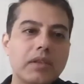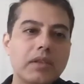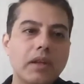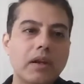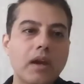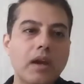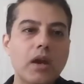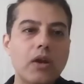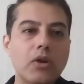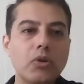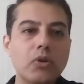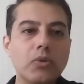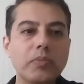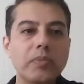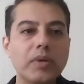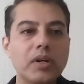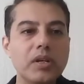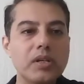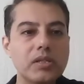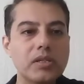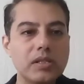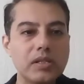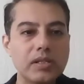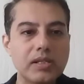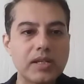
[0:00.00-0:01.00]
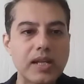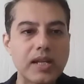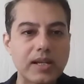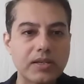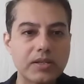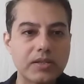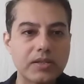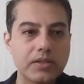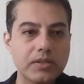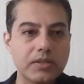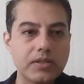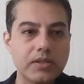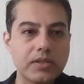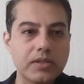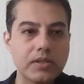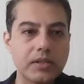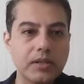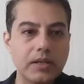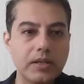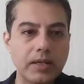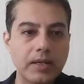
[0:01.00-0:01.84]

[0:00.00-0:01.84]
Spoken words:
there are no personal taxes